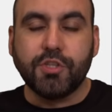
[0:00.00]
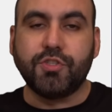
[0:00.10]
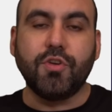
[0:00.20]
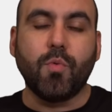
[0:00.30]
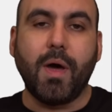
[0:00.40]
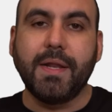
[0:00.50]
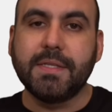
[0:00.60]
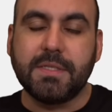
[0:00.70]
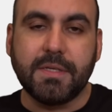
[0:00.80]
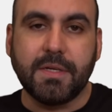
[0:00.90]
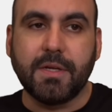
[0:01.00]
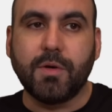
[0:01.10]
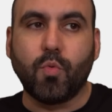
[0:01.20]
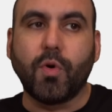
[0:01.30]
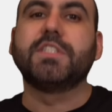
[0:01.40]
Do you want it to
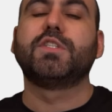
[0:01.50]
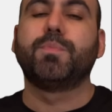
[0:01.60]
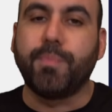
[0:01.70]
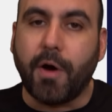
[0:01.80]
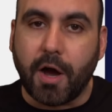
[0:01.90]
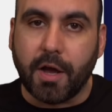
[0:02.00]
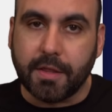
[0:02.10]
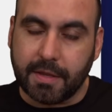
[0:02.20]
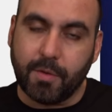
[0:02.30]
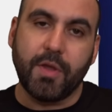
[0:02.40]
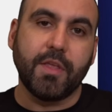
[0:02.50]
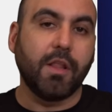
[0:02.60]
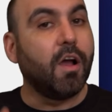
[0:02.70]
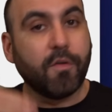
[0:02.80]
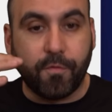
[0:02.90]
respond in a
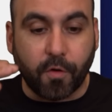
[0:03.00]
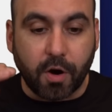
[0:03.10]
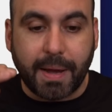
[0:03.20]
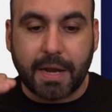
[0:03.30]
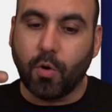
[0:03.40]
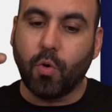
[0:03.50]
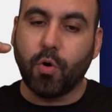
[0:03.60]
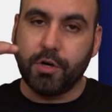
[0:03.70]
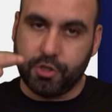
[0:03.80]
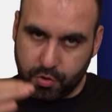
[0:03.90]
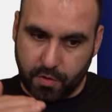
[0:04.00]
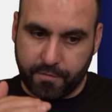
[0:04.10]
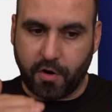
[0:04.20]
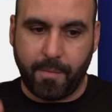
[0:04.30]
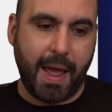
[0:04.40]
long format or short
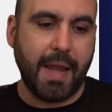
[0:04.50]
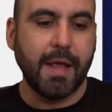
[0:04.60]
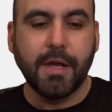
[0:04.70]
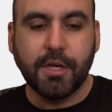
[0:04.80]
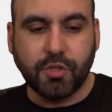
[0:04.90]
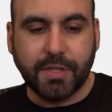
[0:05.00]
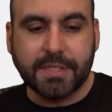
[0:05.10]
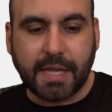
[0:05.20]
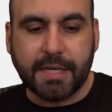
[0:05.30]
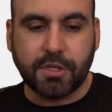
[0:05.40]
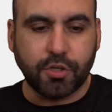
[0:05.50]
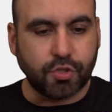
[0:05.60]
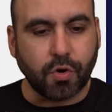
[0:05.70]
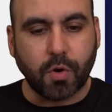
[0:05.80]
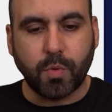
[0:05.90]
format? So in this case,
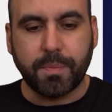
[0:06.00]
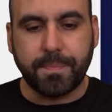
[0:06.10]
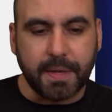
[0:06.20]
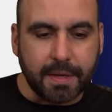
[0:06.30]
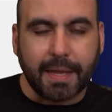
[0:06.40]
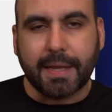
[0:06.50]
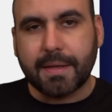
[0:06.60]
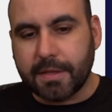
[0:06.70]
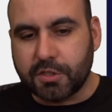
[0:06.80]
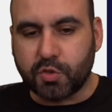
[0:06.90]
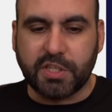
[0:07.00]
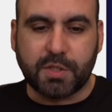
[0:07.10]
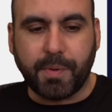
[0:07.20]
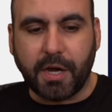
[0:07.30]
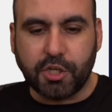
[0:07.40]
short would be like the sweet
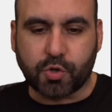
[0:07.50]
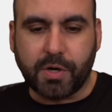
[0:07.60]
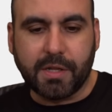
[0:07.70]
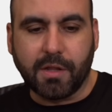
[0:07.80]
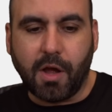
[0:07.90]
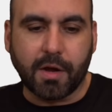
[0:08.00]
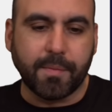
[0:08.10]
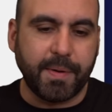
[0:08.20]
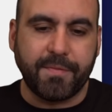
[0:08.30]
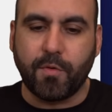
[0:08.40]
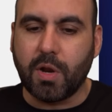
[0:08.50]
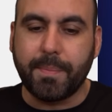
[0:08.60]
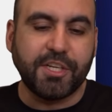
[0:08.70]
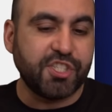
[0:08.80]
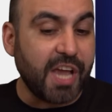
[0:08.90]
spot, short and long. But if you want to
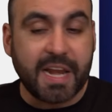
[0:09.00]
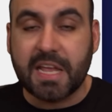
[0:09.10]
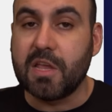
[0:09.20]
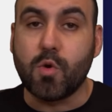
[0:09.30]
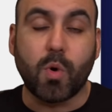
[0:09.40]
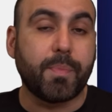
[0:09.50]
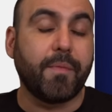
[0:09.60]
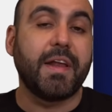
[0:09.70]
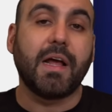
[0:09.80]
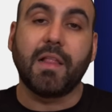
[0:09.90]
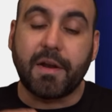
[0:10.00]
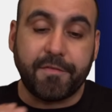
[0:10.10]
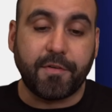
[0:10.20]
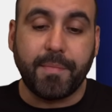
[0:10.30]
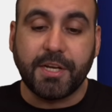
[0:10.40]
be chatty and you want to provide a lot of
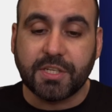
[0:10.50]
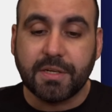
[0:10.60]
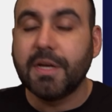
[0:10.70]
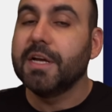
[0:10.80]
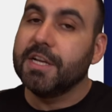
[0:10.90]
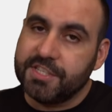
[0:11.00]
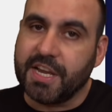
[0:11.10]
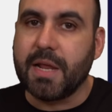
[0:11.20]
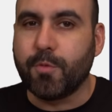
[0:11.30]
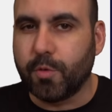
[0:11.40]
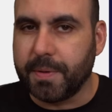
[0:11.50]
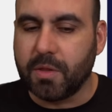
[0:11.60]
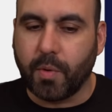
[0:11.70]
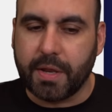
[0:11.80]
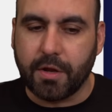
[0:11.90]
information, chatty would be
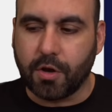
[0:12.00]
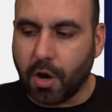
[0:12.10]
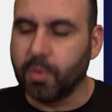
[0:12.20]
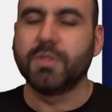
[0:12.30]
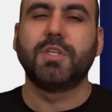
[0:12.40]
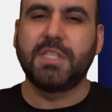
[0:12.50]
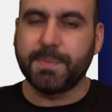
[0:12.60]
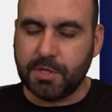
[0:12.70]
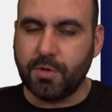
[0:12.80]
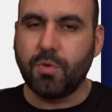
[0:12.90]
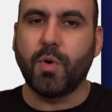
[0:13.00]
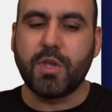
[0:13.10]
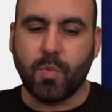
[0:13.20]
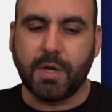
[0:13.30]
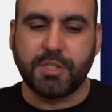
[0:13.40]
the way to go. So it's up to you what
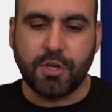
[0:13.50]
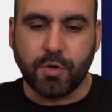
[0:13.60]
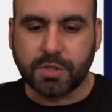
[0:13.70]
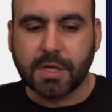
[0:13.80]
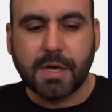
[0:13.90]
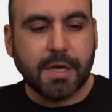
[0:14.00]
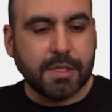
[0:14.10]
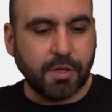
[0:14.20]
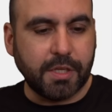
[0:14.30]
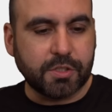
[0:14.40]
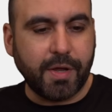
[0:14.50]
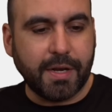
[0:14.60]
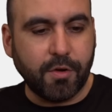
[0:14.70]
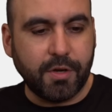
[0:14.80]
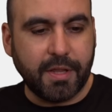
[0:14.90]
you want to use. So let's go ahead
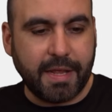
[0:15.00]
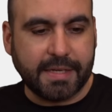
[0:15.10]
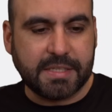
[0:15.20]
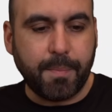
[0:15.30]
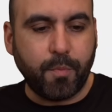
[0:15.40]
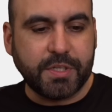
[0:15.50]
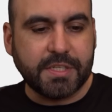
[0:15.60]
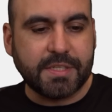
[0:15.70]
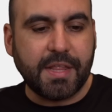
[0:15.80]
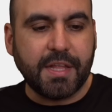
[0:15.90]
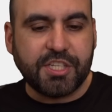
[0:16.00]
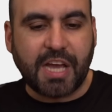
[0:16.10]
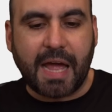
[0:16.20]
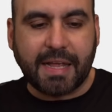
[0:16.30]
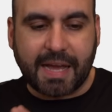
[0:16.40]
and go to the next step, which is the
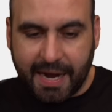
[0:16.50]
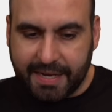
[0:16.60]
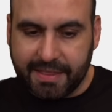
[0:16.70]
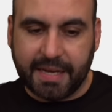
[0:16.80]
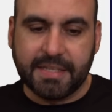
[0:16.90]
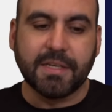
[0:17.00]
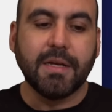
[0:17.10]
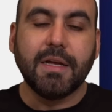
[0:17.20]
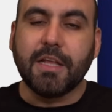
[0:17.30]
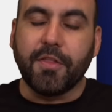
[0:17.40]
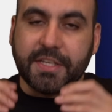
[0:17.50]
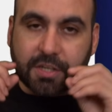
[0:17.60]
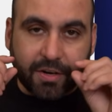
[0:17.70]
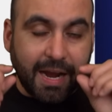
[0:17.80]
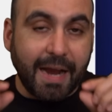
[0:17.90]
chat guidelines. Now, these
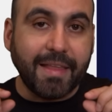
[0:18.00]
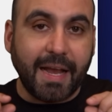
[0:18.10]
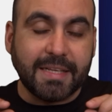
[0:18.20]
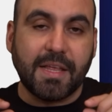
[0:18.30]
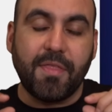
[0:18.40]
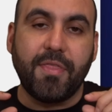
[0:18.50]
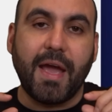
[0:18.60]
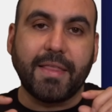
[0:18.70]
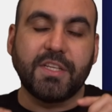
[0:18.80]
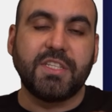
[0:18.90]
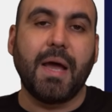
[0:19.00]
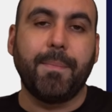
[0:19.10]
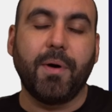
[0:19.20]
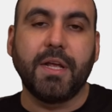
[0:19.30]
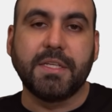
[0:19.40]
are guidelines that the
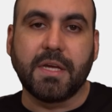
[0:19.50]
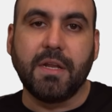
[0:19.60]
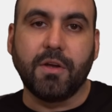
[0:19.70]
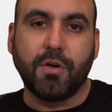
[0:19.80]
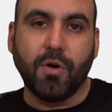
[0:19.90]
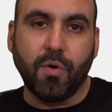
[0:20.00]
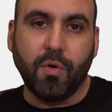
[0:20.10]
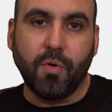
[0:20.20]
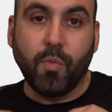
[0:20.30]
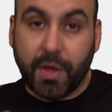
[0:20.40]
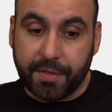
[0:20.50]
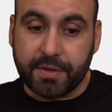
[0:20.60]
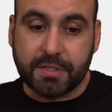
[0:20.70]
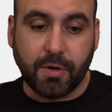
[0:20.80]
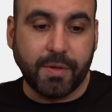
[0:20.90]
chatbot is going to go with.
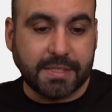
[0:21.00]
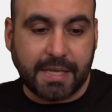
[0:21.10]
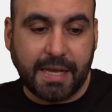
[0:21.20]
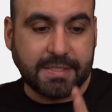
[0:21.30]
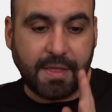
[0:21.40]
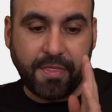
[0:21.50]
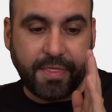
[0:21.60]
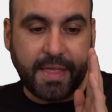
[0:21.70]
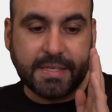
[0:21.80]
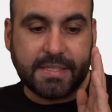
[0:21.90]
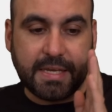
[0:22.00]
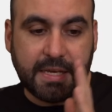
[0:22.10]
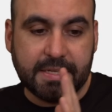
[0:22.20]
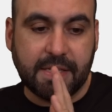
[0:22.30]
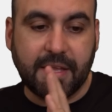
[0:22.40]
So in this case, this
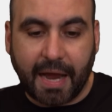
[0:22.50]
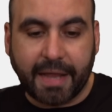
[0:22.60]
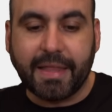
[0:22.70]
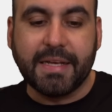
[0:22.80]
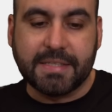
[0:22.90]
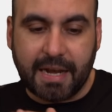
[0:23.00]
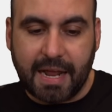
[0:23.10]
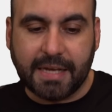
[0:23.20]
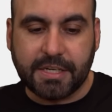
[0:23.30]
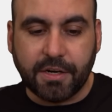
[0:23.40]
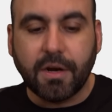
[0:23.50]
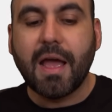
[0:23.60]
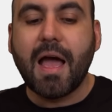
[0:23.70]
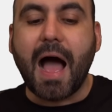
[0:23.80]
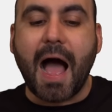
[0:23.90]
is the guidelines that it has here.
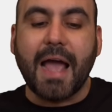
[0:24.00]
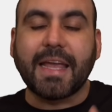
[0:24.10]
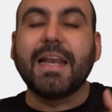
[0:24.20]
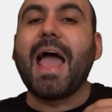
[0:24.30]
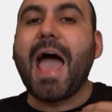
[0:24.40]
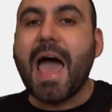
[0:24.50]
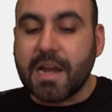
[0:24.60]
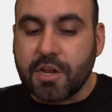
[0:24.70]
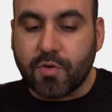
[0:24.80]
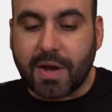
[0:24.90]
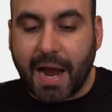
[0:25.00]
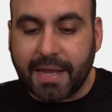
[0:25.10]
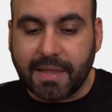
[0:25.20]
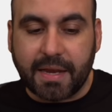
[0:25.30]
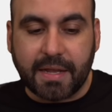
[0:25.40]
I can add a new
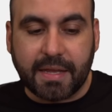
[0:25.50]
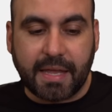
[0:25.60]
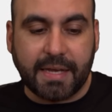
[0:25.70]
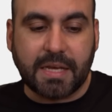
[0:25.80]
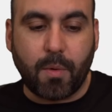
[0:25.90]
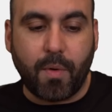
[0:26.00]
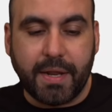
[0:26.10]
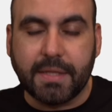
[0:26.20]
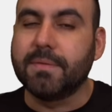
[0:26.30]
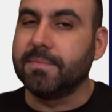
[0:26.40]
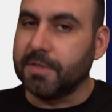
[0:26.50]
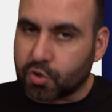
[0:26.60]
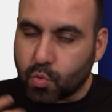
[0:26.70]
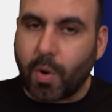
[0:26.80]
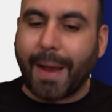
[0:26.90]
guideline in case I want to
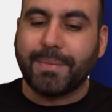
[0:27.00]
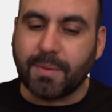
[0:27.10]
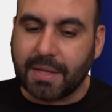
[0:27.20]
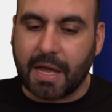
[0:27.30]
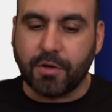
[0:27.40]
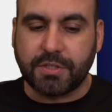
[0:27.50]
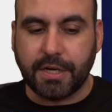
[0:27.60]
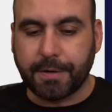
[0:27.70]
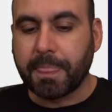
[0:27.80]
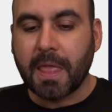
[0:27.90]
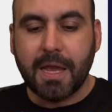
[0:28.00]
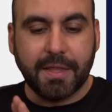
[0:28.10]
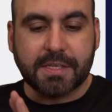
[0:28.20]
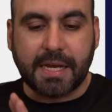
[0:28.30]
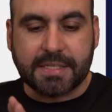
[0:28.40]
describe something else here. In
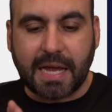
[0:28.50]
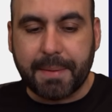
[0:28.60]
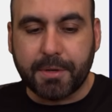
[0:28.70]
this case, I'm